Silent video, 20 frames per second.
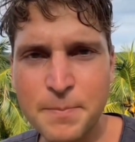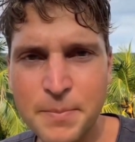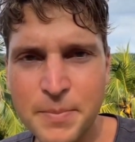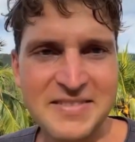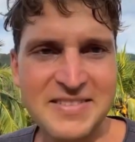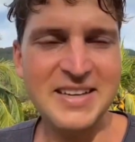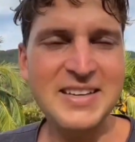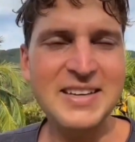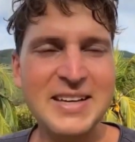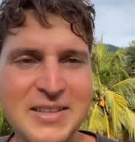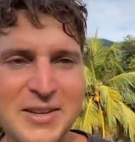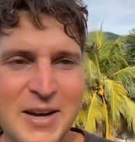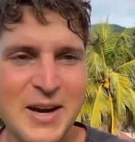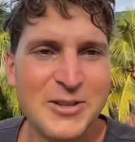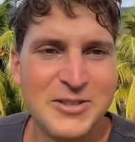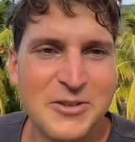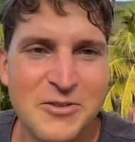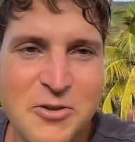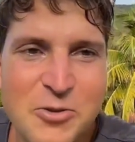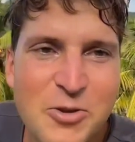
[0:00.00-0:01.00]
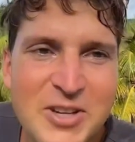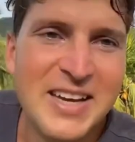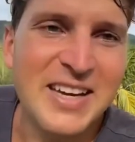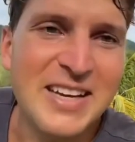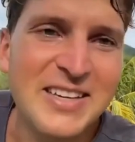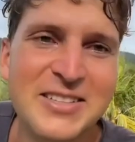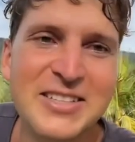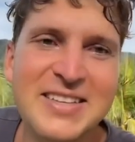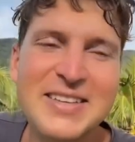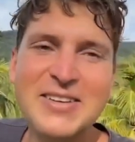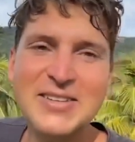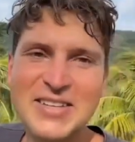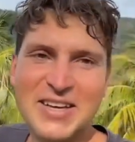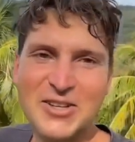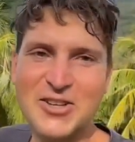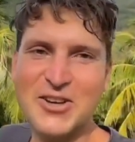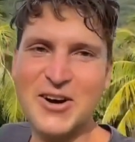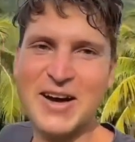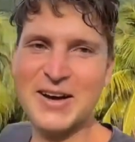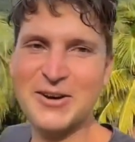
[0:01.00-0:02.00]
Sending lots of greetings and
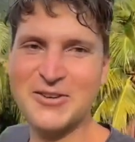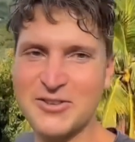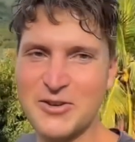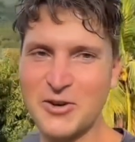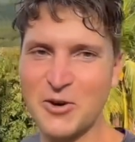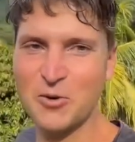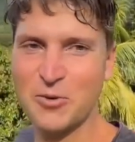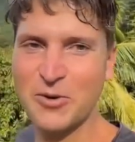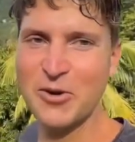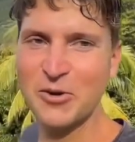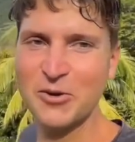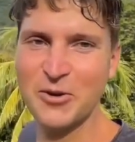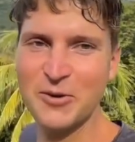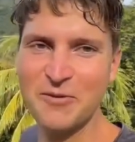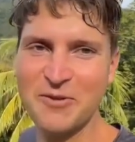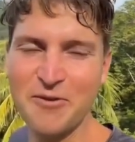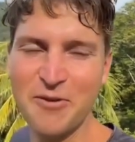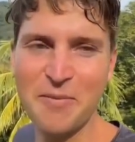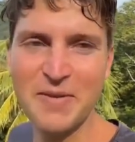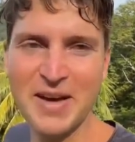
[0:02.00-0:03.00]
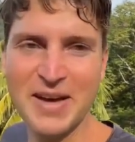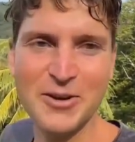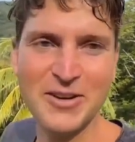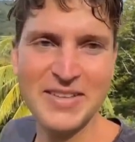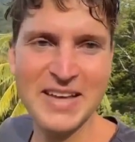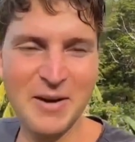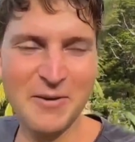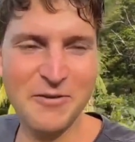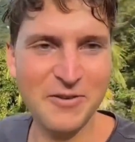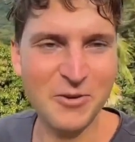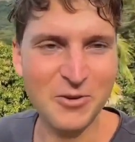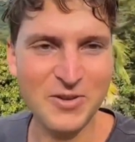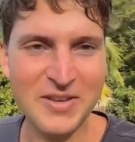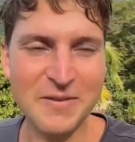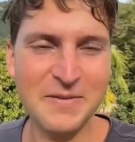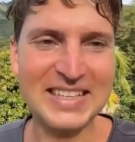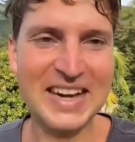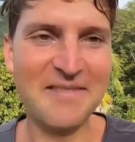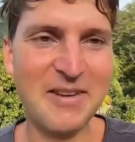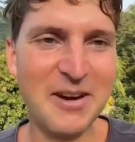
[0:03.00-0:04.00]
sunshine to cold Europe from El Salvador.
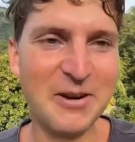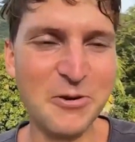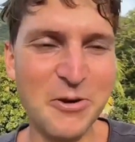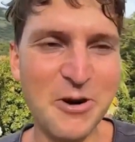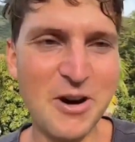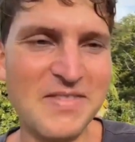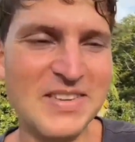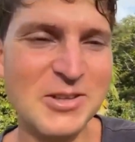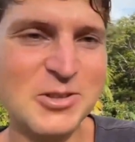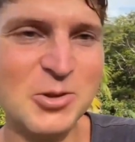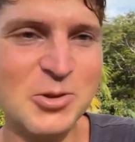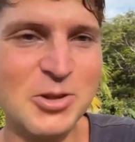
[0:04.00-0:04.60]
See you